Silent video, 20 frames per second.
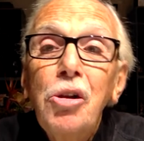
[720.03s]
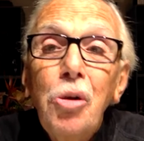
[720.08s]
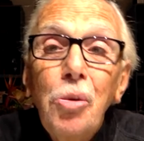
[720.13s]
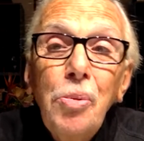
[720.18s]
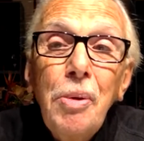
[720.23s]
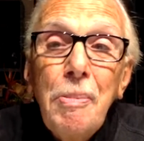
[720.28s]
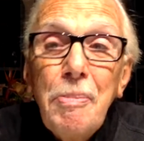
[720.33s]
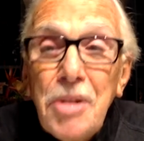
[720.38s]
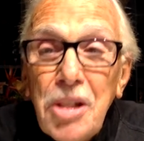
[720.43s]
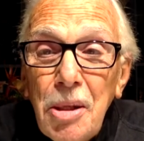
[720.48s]

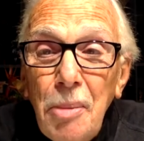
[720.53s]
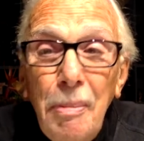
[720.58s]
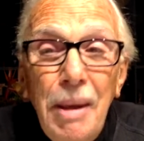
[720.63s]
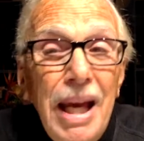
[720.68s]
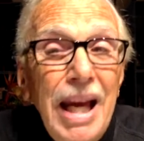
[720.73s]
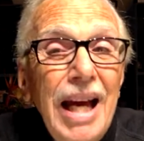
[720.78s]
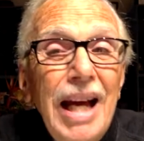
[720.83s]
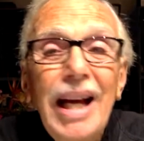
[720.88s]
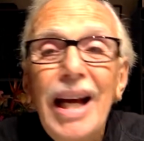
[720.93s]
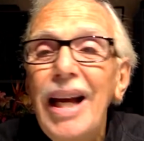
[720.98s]
Urim
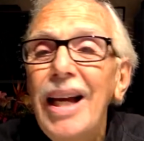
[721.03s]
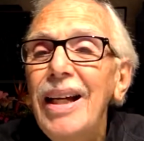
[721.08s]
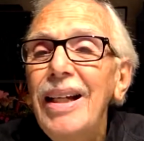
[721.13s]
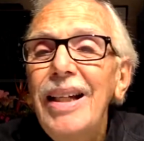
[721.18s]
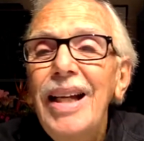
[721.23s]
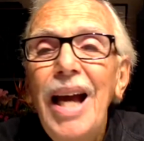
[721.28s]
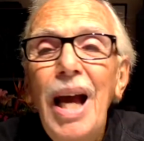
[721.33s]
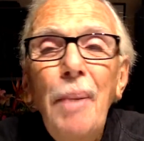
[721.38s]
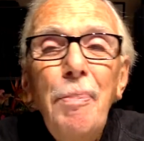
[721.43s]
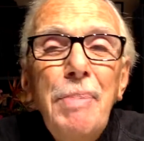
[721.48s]
Sameach,
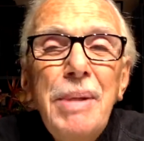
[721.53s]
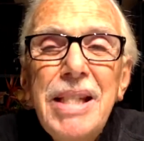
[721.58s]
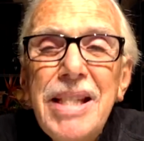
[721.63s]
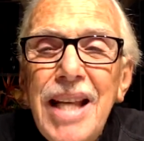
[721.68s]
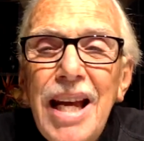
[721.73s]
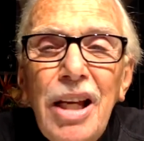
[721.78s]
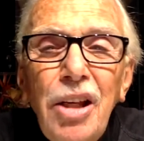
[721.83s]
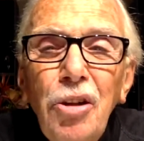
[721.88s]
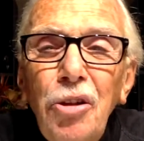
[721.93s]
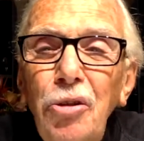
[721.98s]
Happy
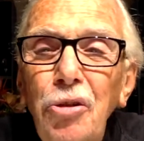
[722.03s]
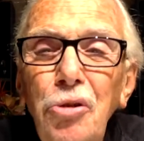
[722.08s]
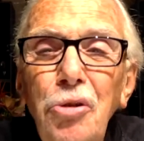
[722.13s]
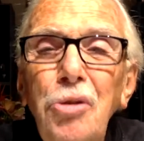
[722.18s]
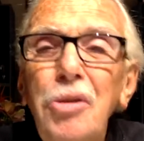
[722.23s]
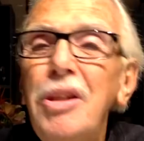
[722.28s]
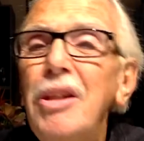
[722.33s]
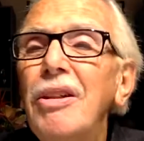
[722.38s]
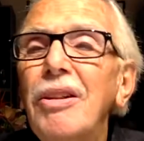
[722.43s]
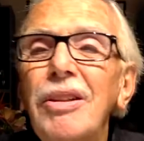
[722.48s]
Secular New
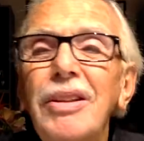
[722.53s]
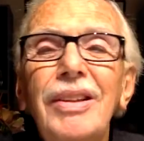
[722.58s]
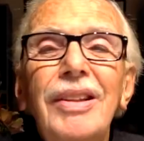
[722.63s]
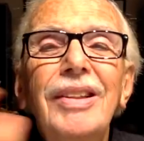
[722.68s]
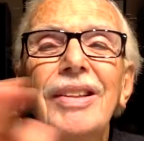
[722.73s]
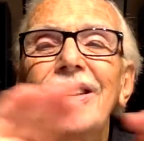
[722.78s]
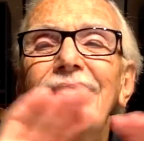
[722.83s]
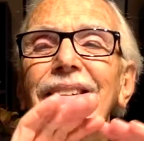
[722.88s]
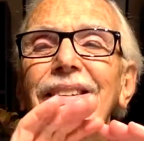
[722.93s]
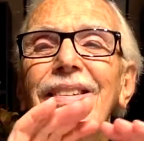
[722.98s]
Year.
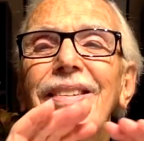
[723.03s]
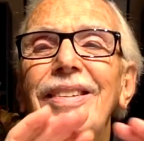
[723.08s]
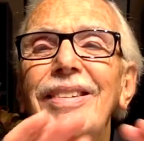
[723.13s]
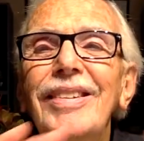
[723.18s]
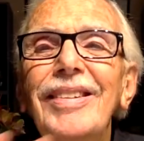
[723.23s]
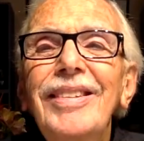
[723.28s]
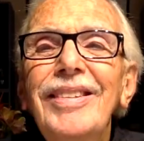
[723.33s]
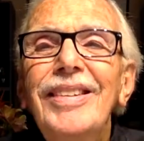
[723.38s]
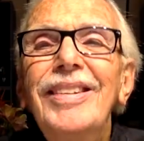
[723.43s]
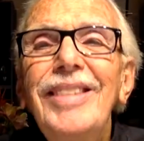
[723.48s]

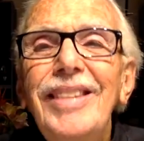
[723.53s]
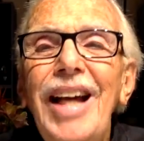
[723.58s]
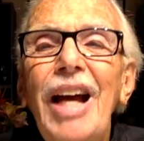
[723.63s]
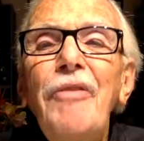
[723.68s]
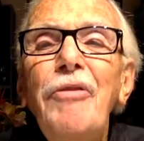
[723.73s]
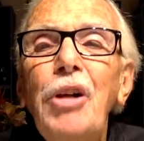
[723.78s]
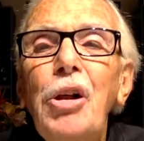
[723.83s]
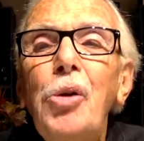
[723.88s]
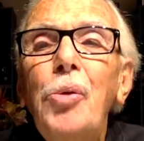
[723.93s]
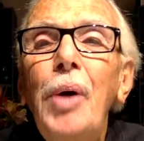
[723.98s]

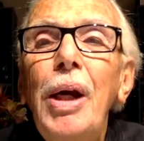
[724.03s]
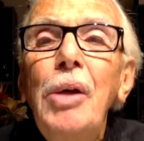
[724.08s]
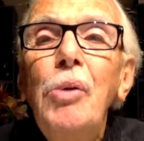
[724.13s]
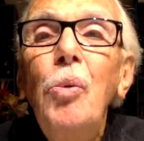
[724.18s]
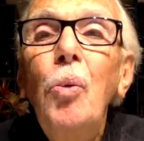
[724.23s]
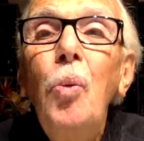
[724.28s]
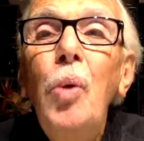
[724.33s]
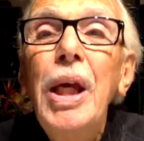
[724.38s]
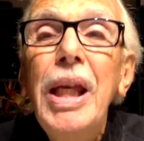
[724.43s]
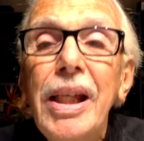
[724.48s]
Have a great
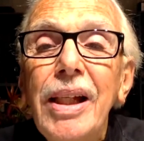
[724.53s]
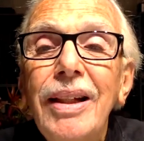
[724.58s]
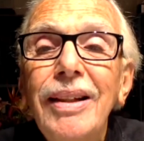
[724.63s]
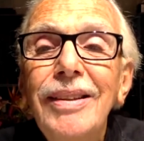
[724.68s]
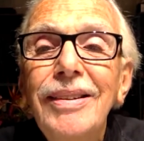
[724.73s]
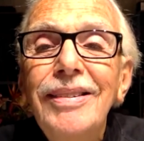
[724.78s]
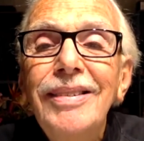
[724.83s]
week.